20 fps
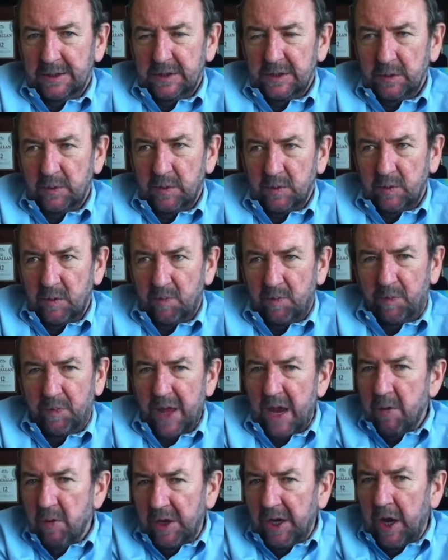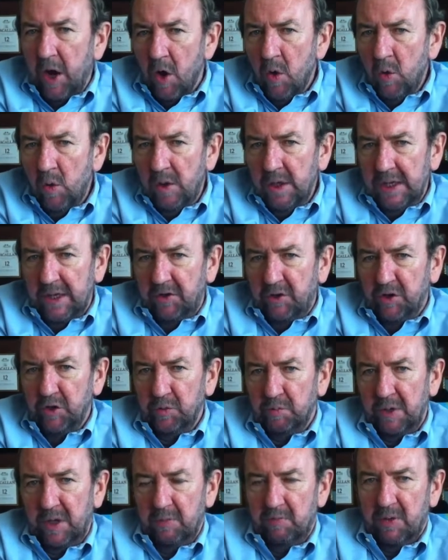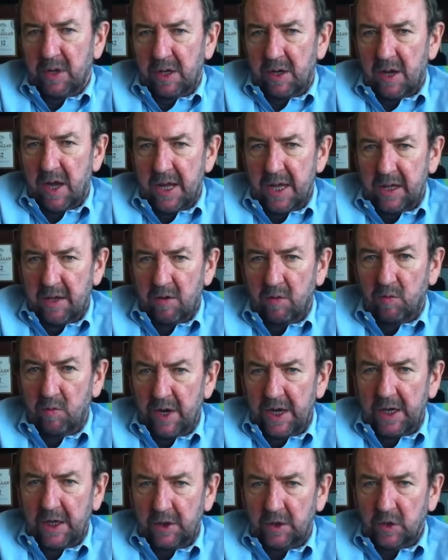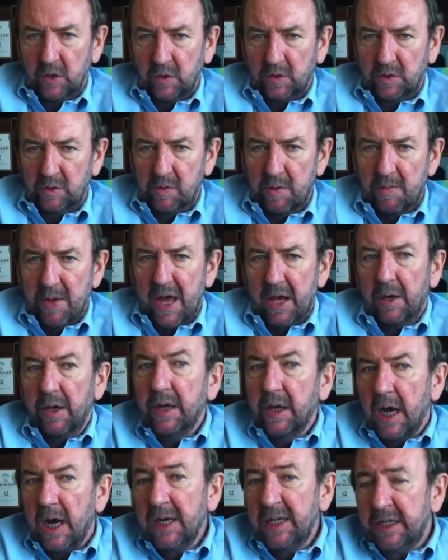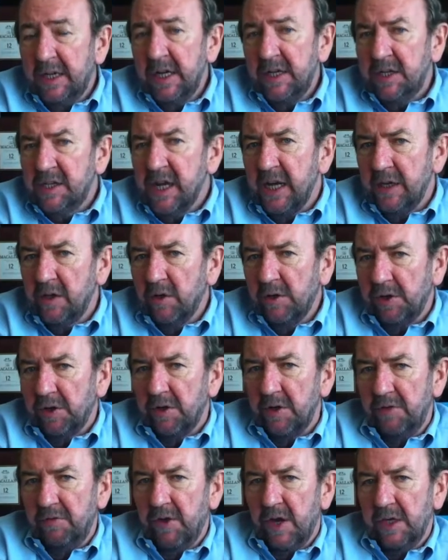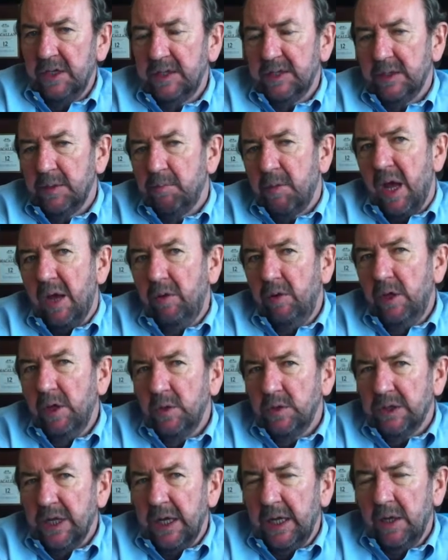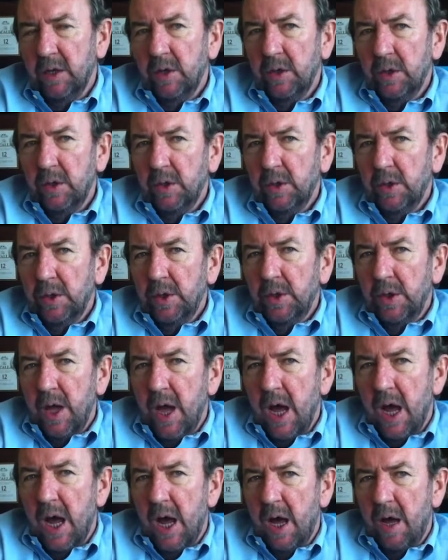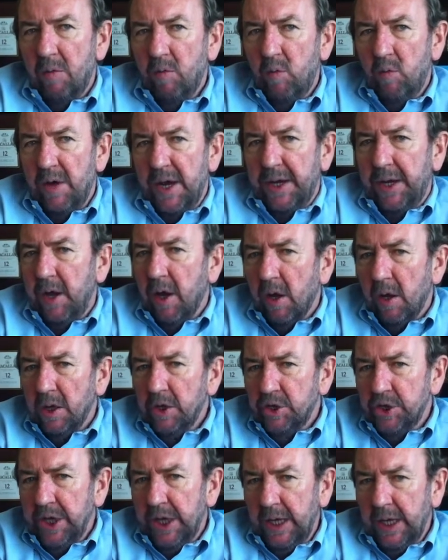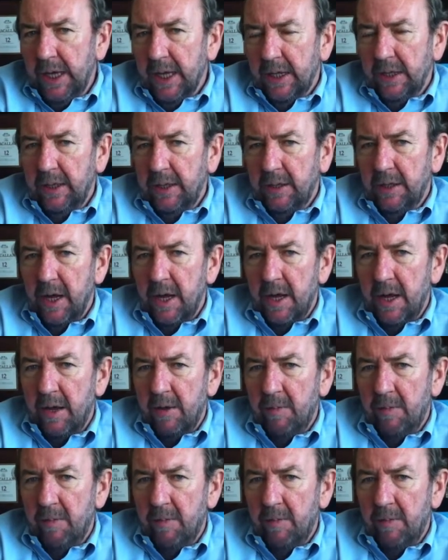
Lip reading: So they were the only two people I really talked to about it. I did take other advice about using radiology and